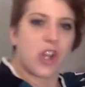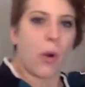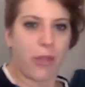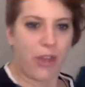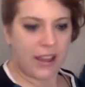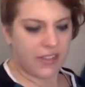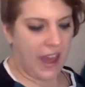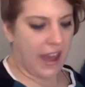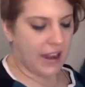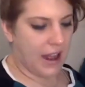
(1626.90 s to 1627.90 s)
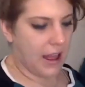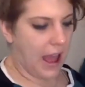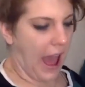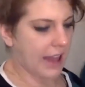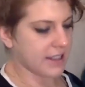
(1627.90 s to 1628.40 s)
don't think that
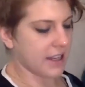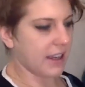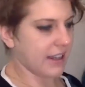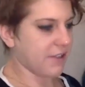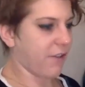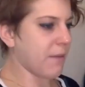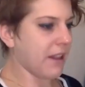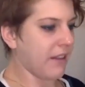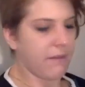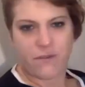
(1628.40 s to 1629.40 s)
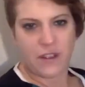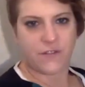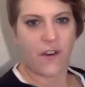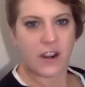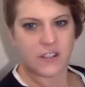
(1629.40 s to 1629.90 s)
because for me, as
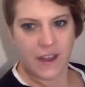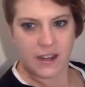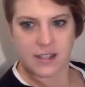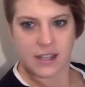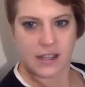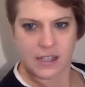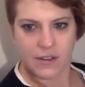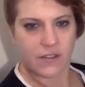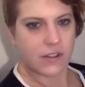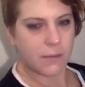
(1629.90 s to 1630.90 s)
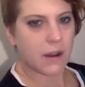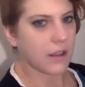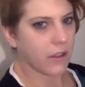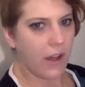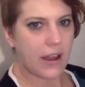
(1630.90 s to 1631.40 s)
fun as fantasy is, even if there's money
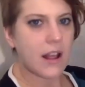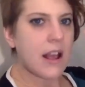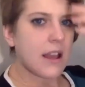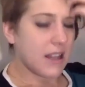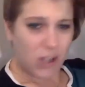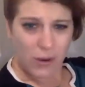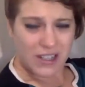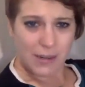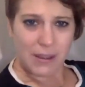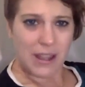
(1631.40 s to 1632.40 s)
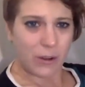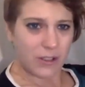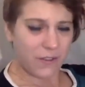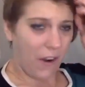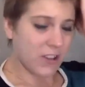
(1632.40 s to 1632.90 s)
on the line, it's always going to be
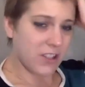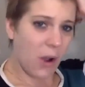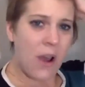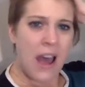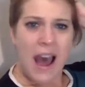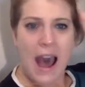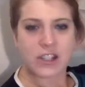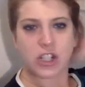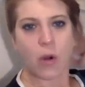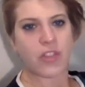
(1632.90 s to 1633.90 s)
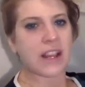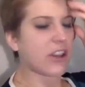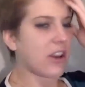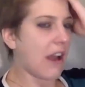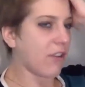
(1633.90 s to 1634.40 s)
Eagles first. So I just don't think I
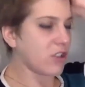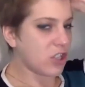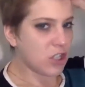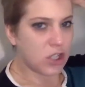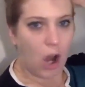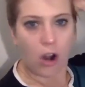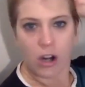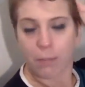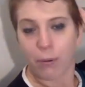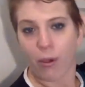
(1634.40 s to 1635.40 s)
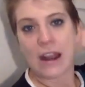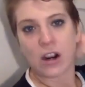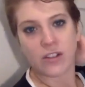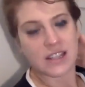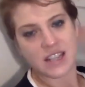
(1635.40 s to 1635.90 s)
could ever start a
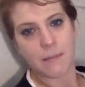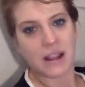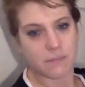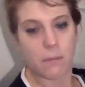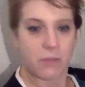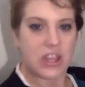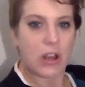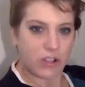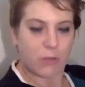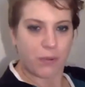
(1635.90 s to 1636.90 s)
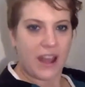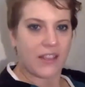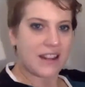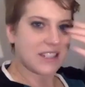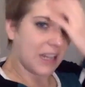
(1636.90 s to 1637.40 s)
player. Let's say the Eagles are
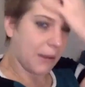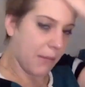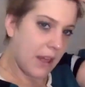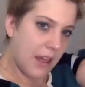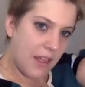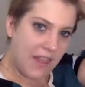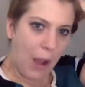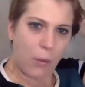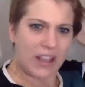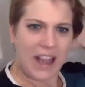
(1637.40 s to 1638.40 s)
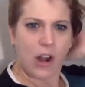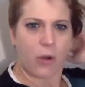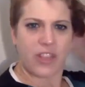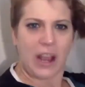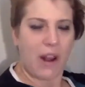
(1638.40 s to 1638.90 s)
playing that team that week. I
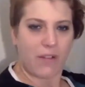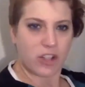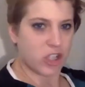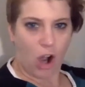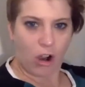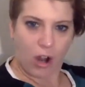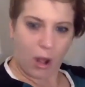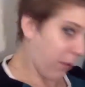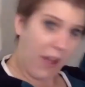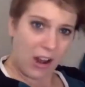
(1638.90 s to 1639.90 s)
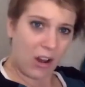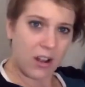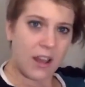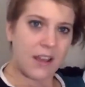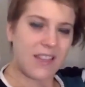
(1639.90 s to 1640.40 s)
don't think I would ever start a
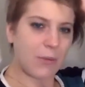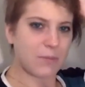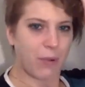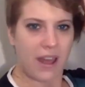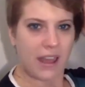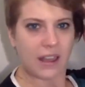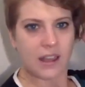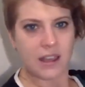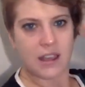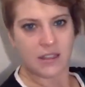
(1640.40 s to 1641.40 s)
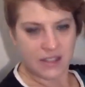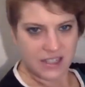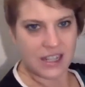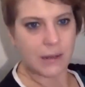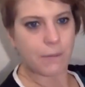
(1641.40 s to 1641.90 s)
player that was playing in the
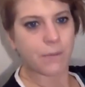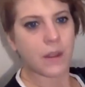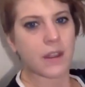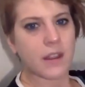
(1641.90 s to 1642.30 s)
team